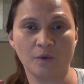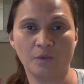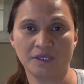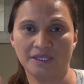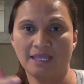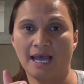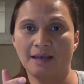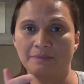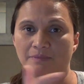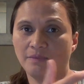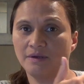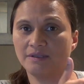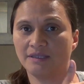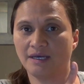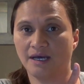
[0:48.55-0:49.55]
with that,
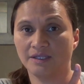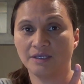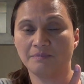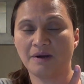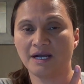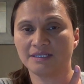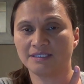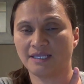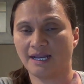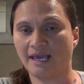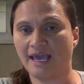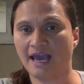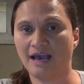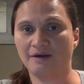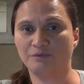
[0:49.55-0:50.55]
the other box that
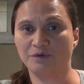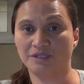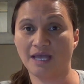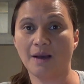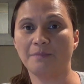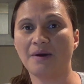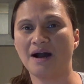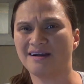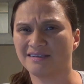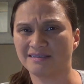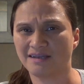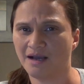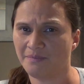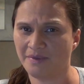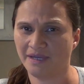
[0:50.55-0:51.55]
I have, with that box
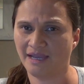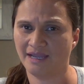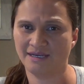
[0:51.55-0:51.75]
coming,